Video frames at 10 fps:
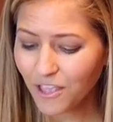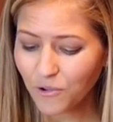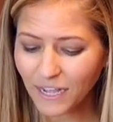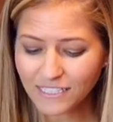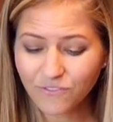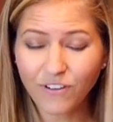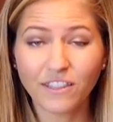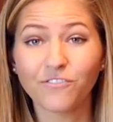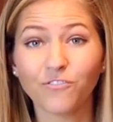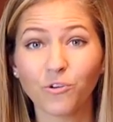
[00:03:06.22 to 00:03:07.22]
You guys can
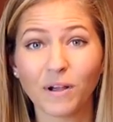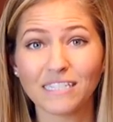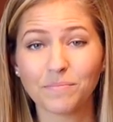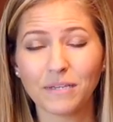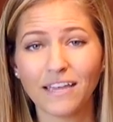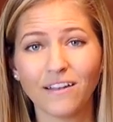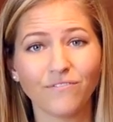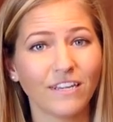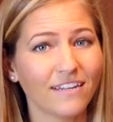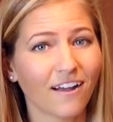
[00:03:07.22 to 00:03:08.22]
find the full recipe
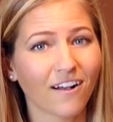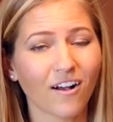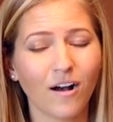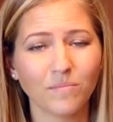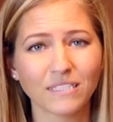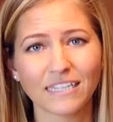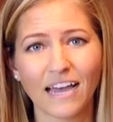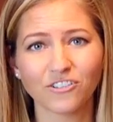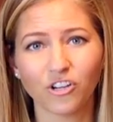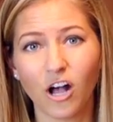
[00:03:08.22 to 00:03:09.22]
at vegan.com
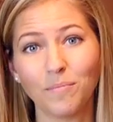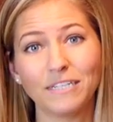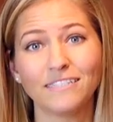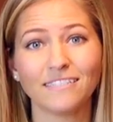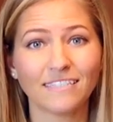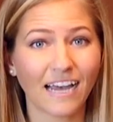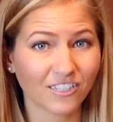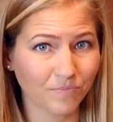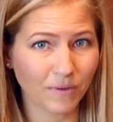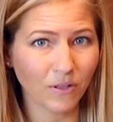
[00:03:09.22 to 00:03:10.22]
slash almond
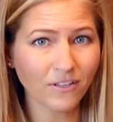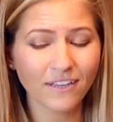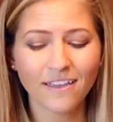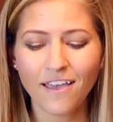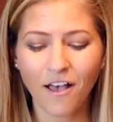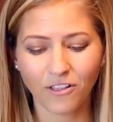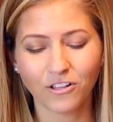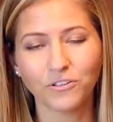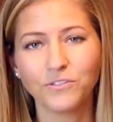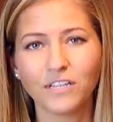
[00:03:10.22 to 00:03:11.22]
dash milk. I'll
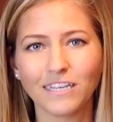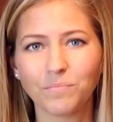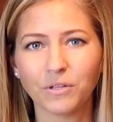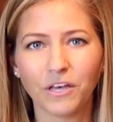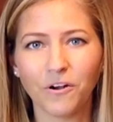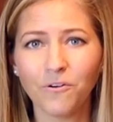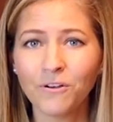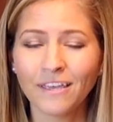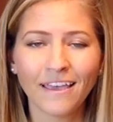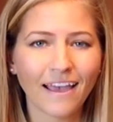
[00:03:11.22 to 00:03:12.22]
include the link below.
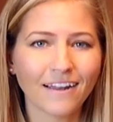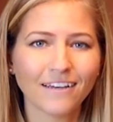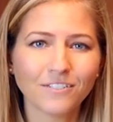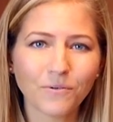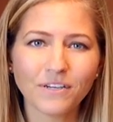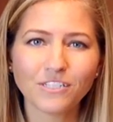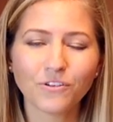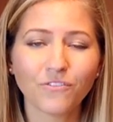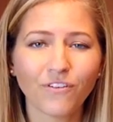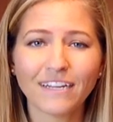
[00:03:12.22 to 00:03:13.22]
And as always,
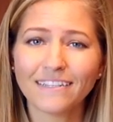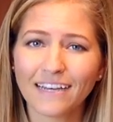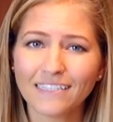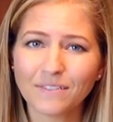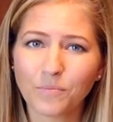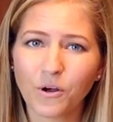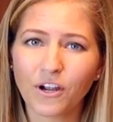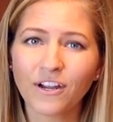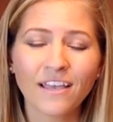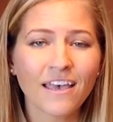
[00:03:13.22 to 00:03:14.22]
you can find tons
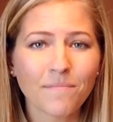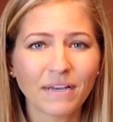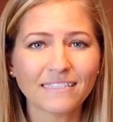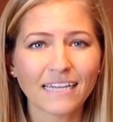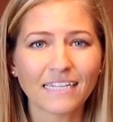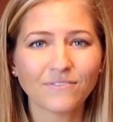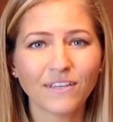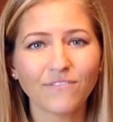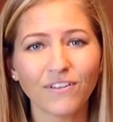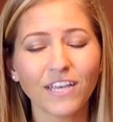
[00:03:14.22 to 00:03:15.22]
more bite-sized
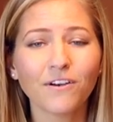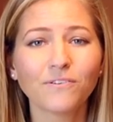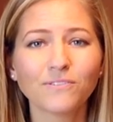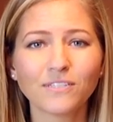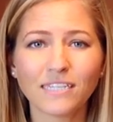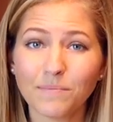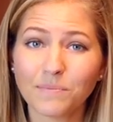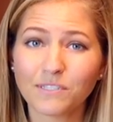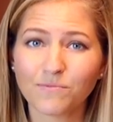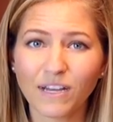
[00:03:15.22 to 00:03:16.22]
vegan videos,
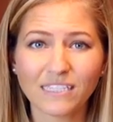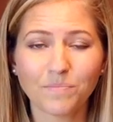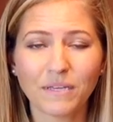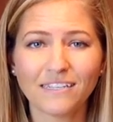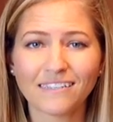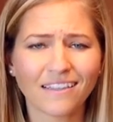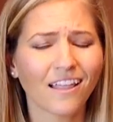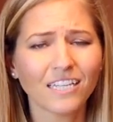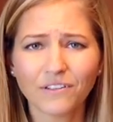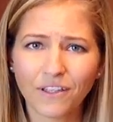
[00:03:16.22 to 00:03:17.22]
tips, recipes, and
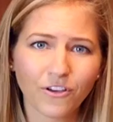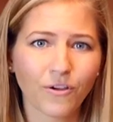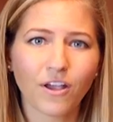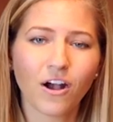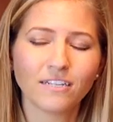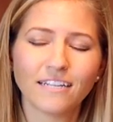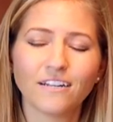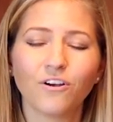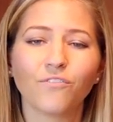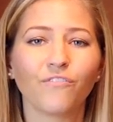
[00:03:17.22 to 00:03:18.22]
lots of other great
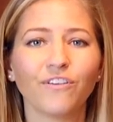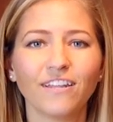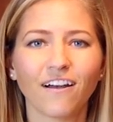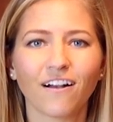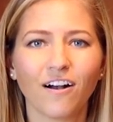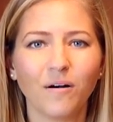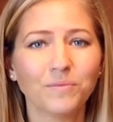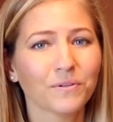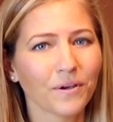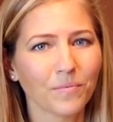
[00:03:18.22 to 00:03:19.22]
content over at vegan.com,
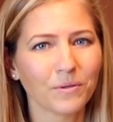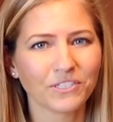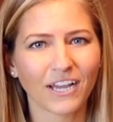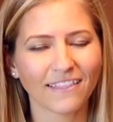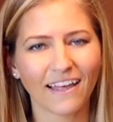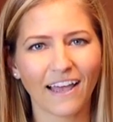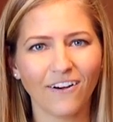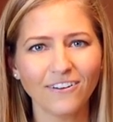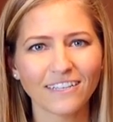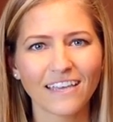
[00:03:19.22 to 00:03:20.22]
so I hope you'll check that
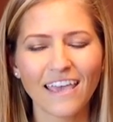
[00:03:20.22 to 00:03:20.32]
out.